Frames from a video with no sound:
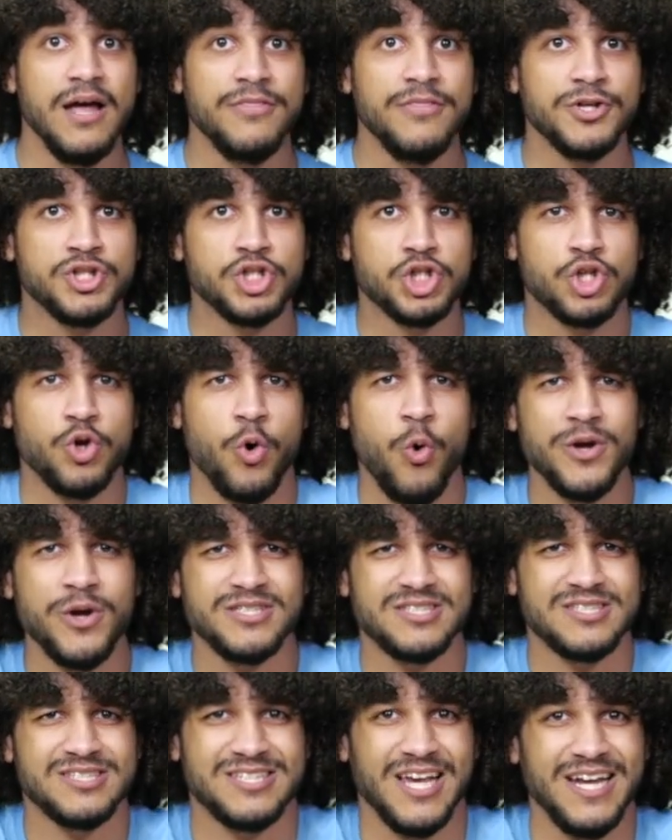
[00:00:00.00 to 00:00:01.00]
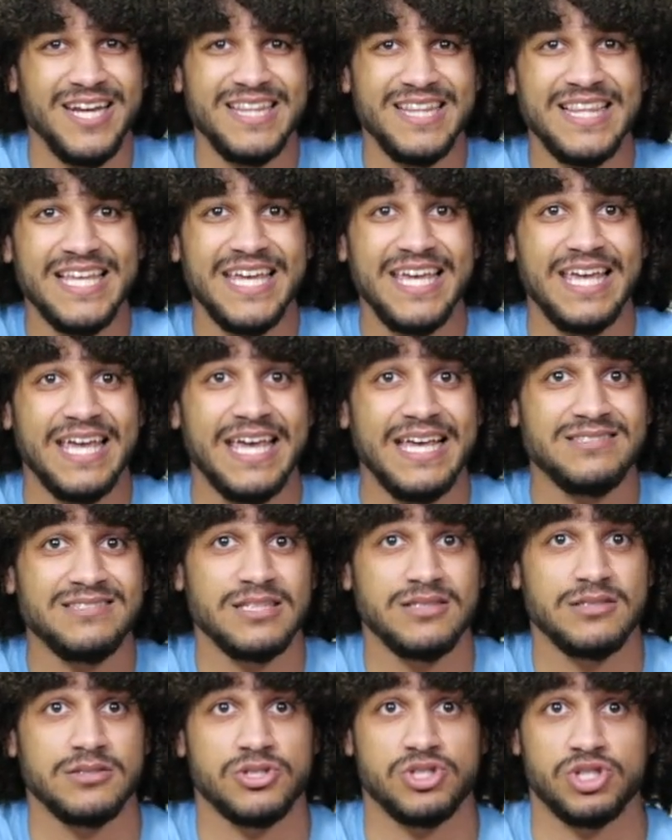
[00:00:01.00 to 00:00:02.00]
the choice suddenly
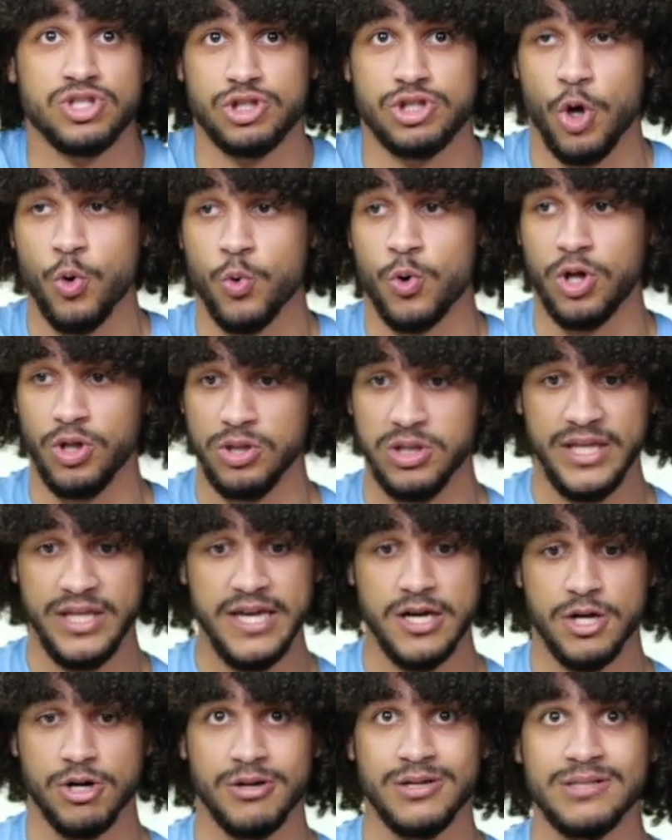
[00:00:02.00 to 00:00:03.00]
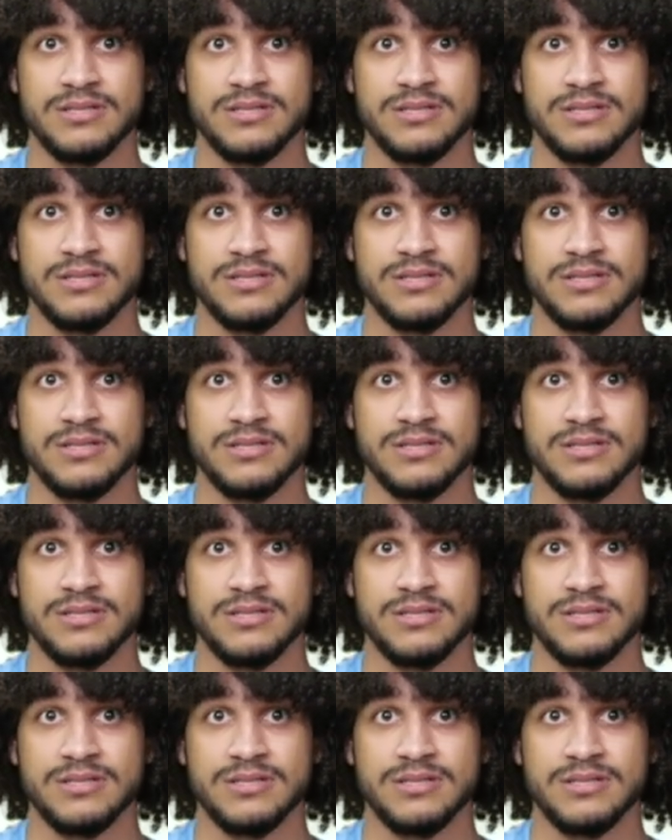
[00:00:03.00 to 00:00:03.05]
isn't so clear.